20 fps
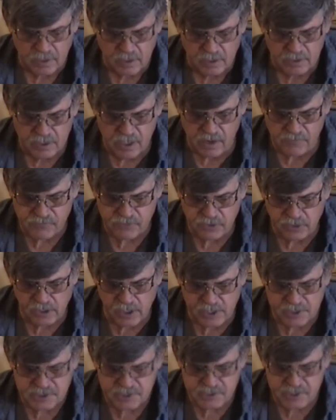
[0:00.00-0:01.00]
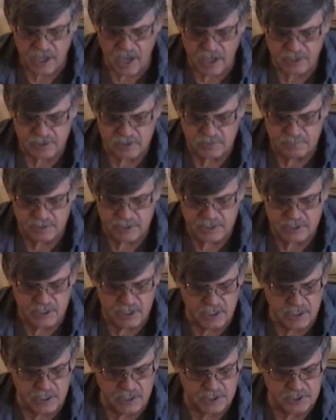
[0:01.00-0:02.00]
Nevertheless, not to be
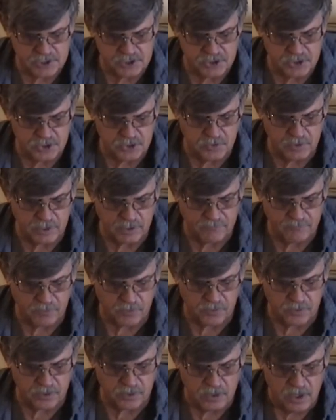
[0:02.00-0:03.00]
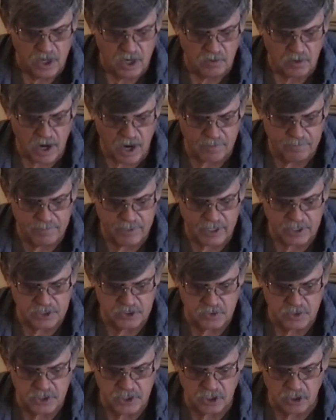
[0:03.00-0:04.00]
tedious to you any further, I beg you
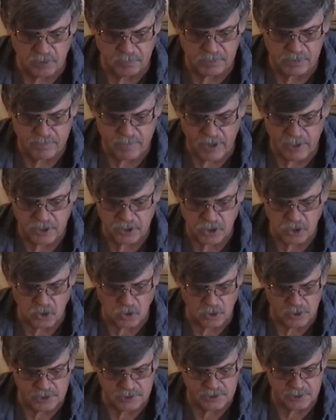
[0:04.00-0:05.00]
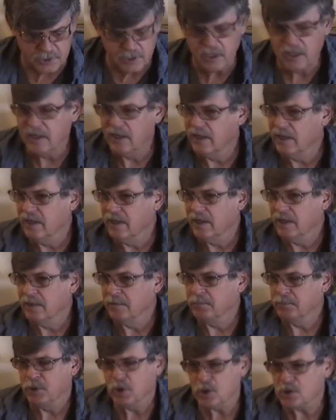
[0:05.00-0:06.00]
hear me by your courtesy.
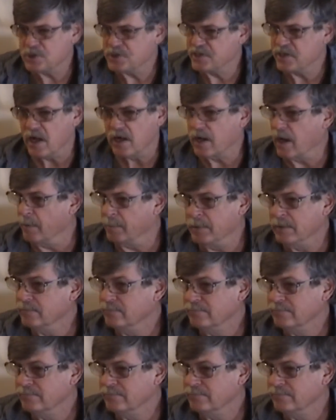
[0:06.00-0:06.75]
Pure suck up.